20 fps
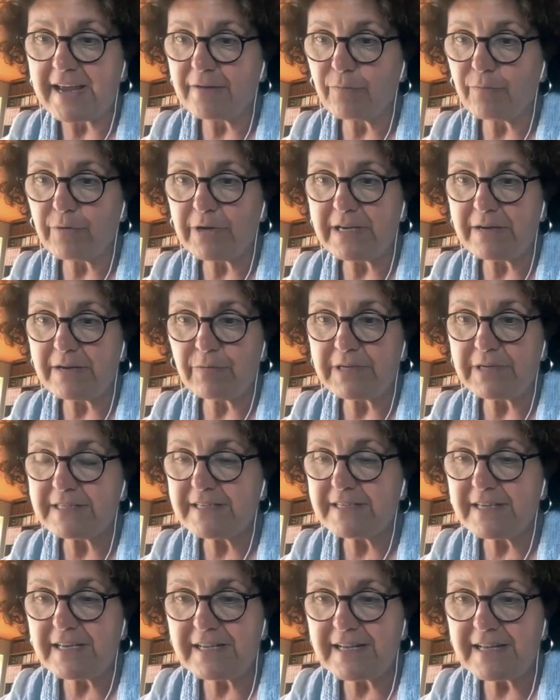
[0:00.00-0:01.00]
We
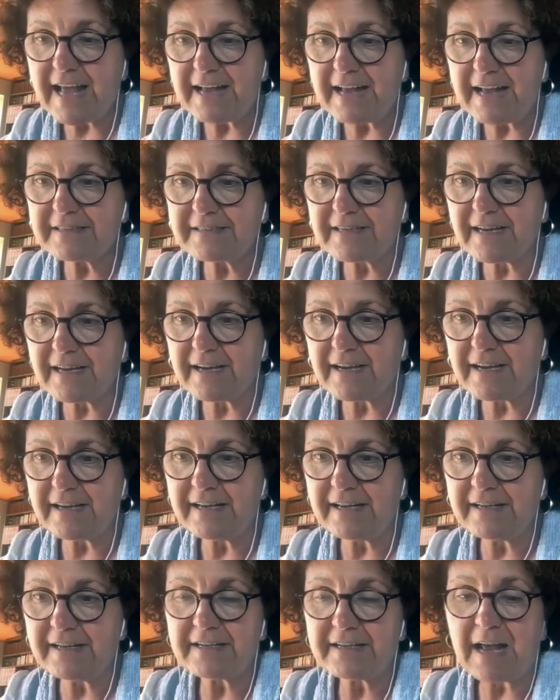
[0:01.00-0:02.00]
see that
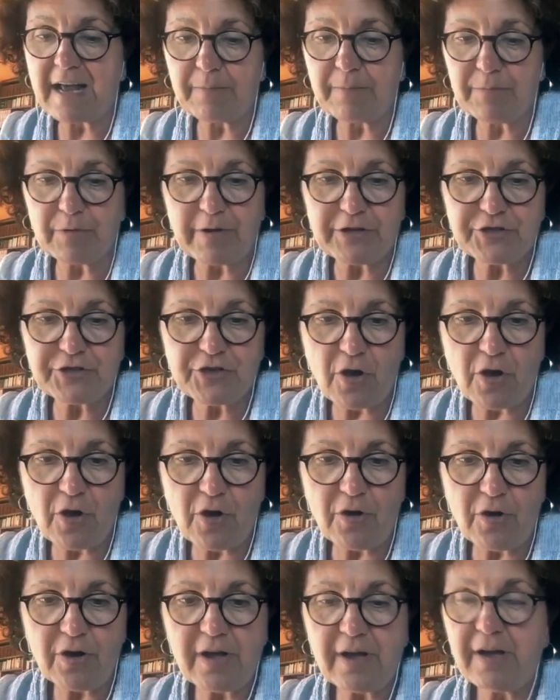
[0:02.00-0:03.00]
in the
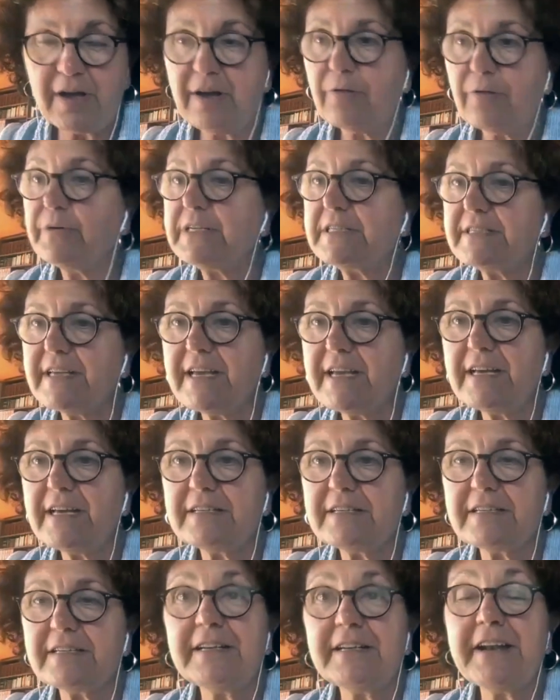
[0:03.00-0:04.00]
WHO. We see
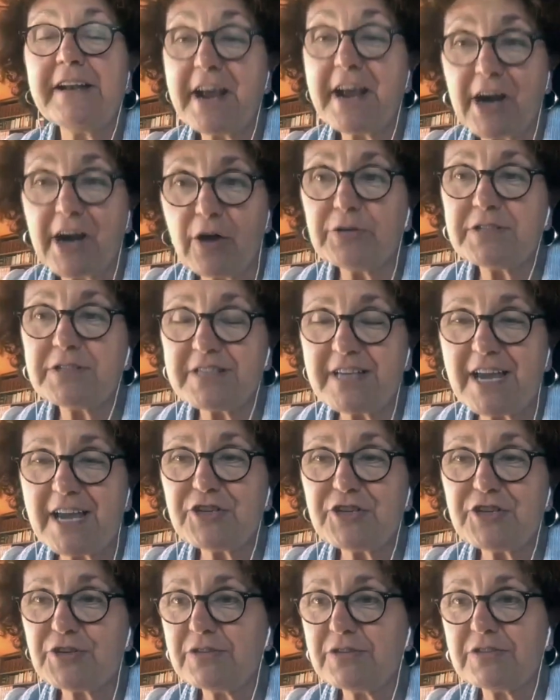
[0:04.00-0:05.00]
it in the
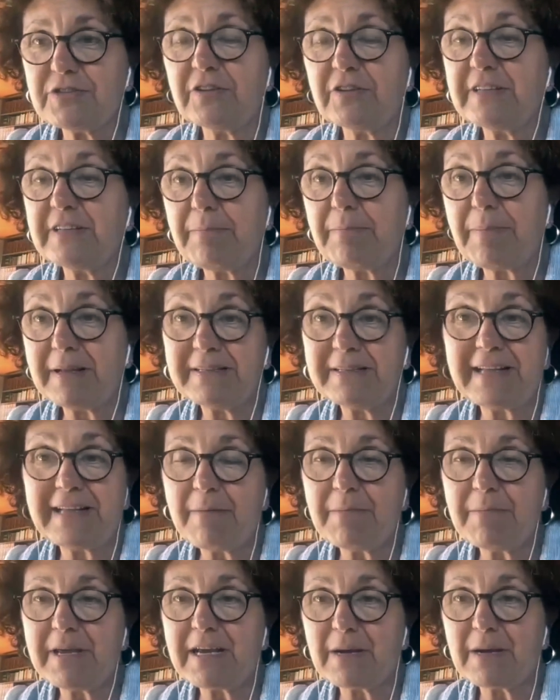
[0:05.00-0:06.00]
negotiations on the
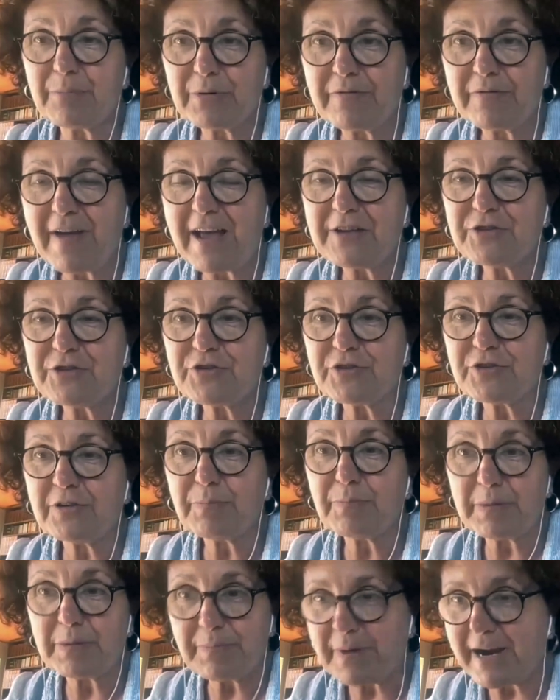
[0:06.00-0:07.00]
pandemic prevention,
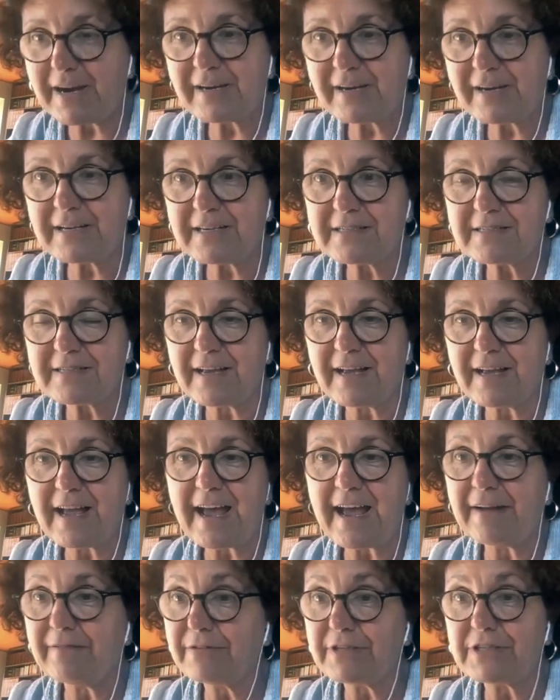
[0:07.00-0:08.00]
preparedness,
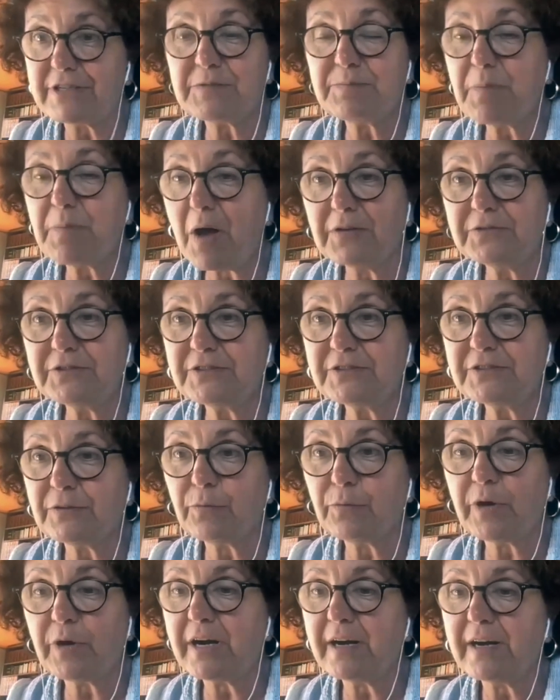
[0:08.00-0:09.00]
and response,
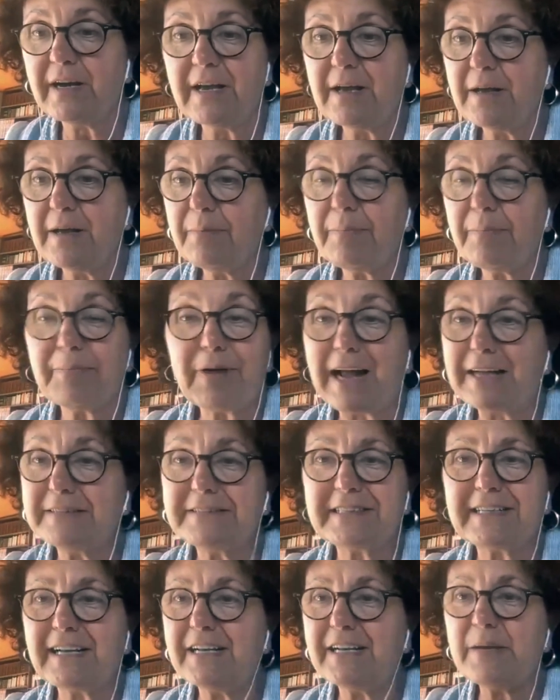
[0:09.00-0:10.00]
where
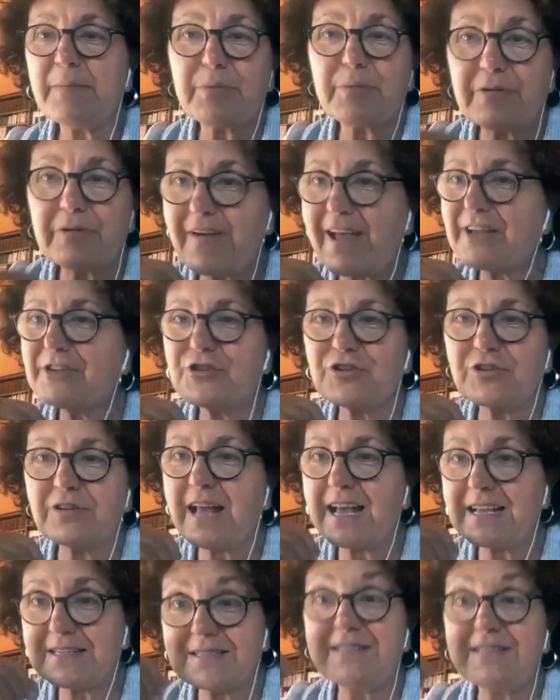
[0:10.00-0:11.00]
practically
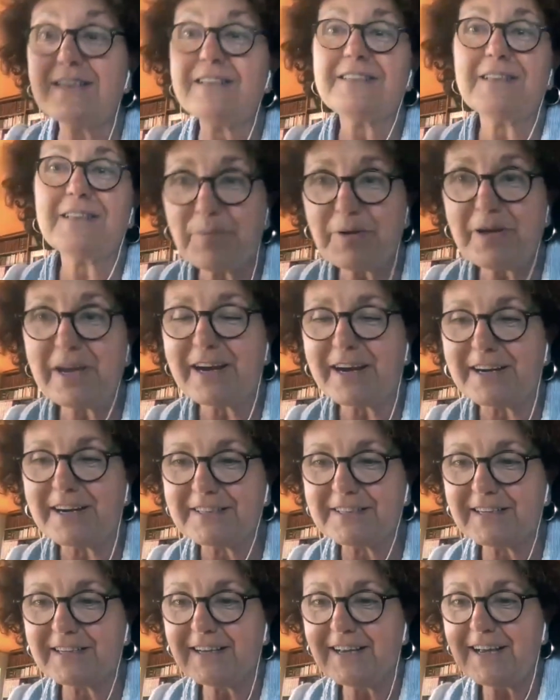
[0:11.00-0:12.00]
prevention has
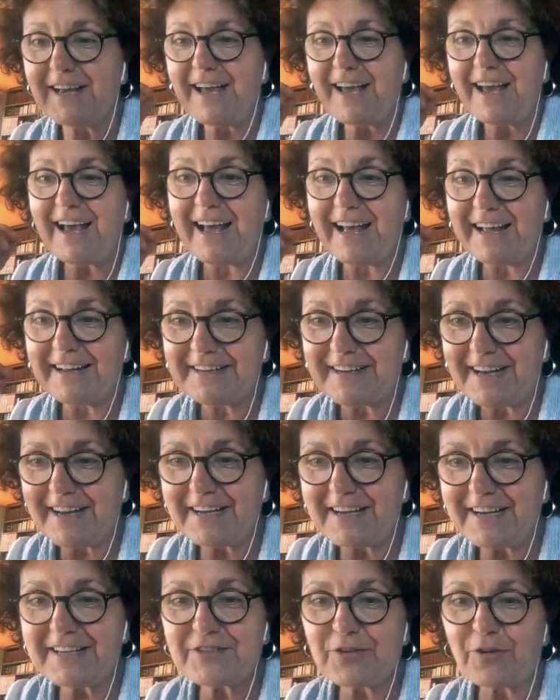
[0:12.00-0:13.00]
disappeared, and
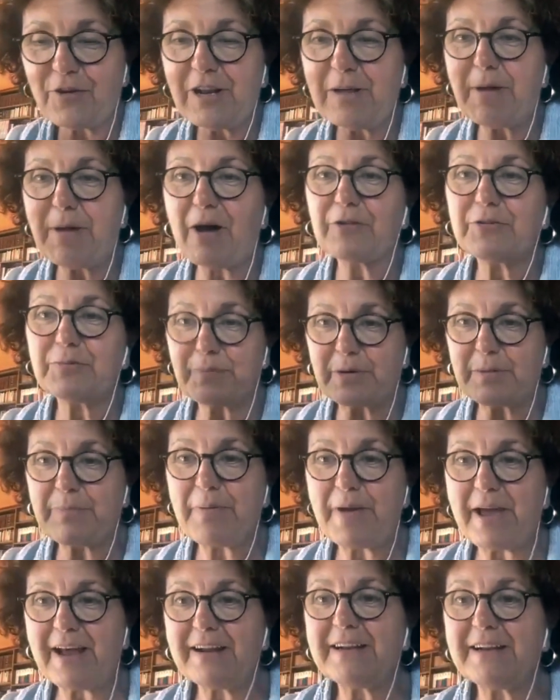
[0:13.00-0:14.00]
it's all about
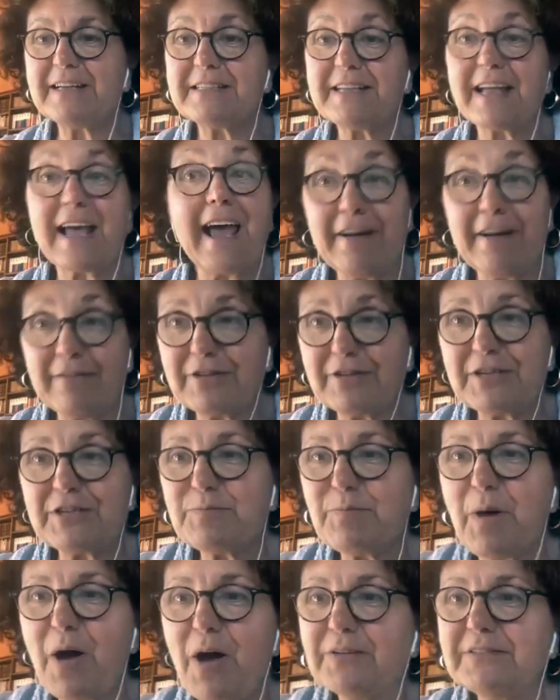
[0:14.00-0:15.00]
preparedness and
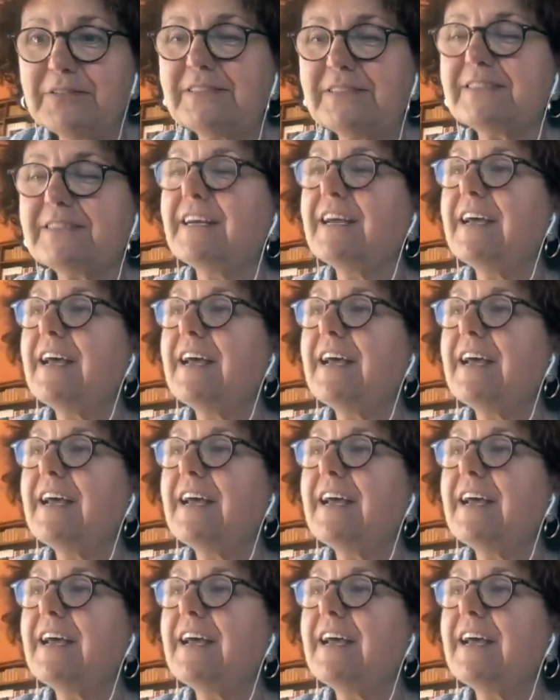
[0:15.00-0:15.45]
response.